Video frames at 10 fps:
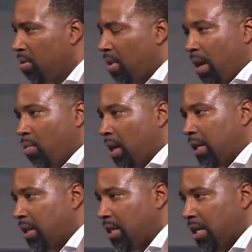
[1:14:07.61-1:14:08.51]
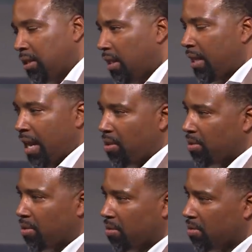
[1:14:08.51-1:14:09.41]
that one can chase a
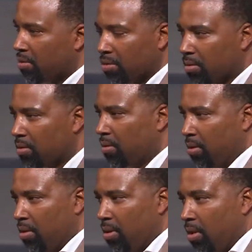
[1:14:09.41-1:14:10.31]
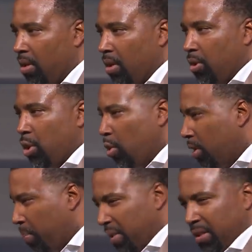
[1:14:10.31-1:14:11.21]
thousand, two
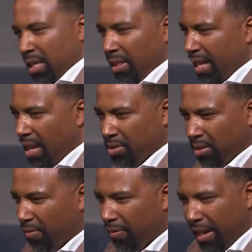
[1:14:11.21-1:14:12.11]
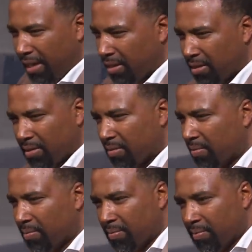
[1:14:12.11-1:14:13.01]
could put 10,000 to flight.
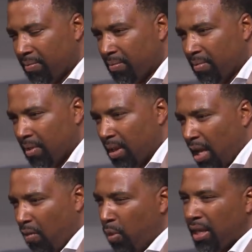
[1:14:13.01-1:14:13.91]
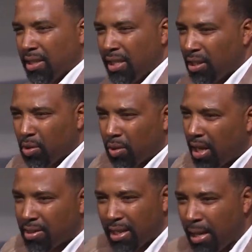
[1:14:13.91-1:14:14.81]
If we continued on
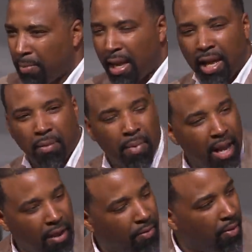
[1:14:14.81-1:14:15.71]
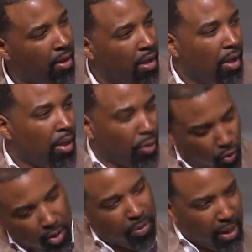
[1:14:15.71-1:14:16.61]
that same line of math,
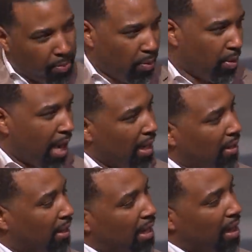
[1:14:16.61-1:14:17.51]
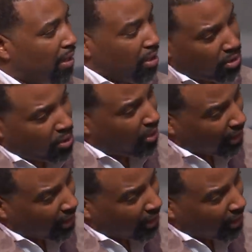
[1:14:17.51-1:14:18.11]
three people gathered together concerning